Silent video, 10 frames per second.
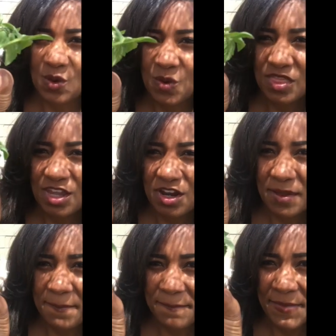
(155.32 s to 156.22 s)
when they're
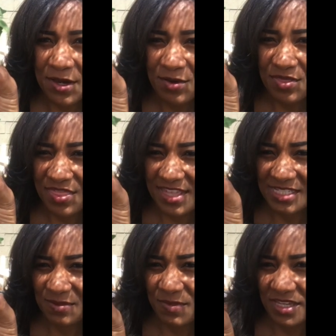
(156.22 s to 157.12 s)
about
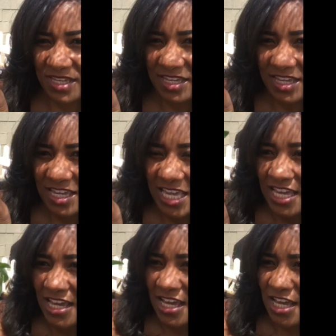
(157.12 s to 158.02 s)
this big.
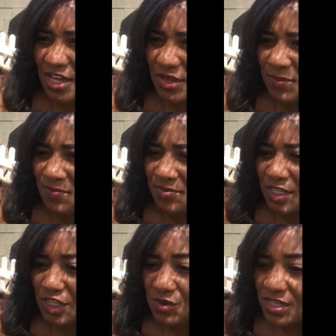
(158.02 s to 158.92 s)

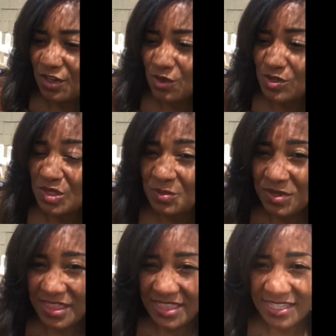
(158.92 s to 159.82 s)
You can also
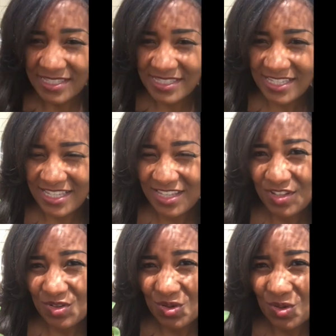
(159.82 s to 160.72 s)
put this
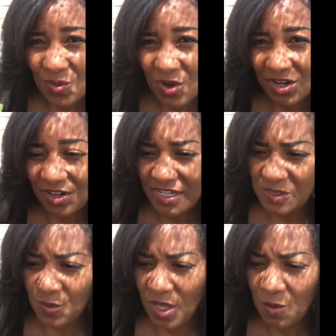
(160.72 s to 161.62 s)
in water
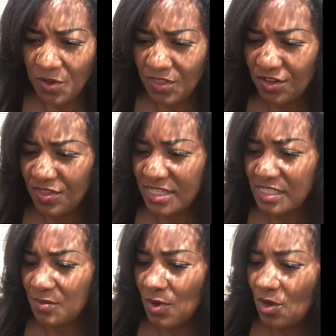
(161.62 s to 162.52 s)
as well when they're this
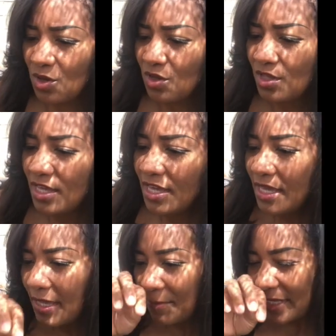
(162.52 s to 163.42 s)
small.
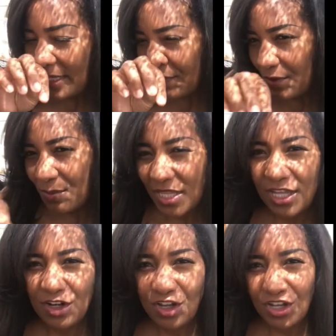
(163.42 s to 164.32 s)
But if you
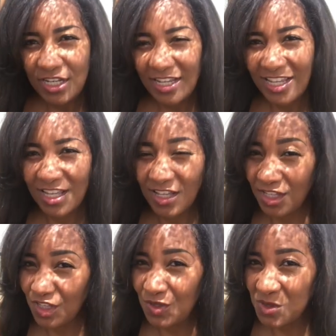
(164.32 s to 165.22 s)
plan on
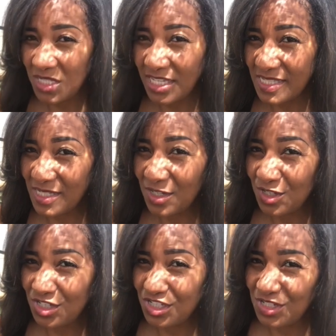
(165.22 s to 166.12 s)
using a
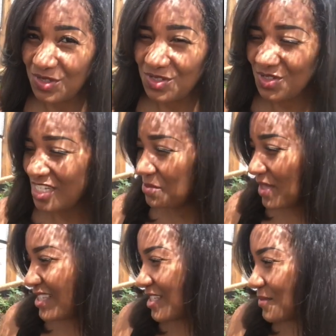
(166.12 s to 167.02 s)
sucker to
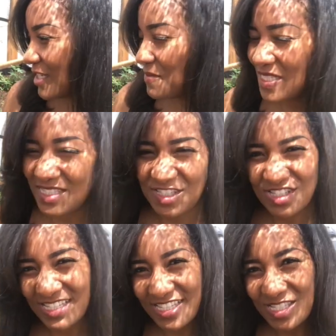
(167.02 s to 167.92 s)
transplant, sometimes it's
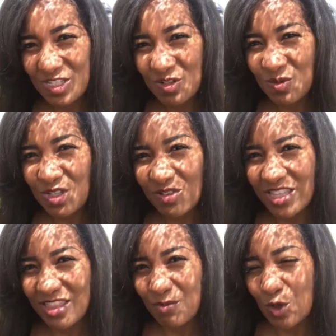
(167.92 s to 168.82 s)
just easier when you
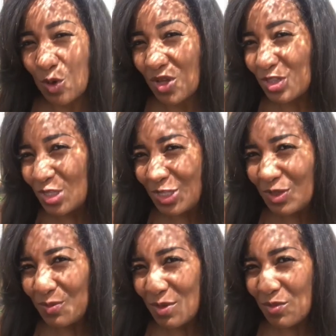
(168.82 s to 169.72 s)
let them grow a
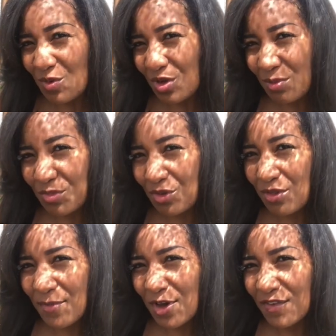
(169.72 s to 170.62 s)
little bit more and pull
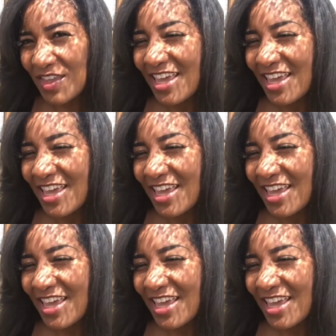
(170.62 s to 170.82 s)
them off.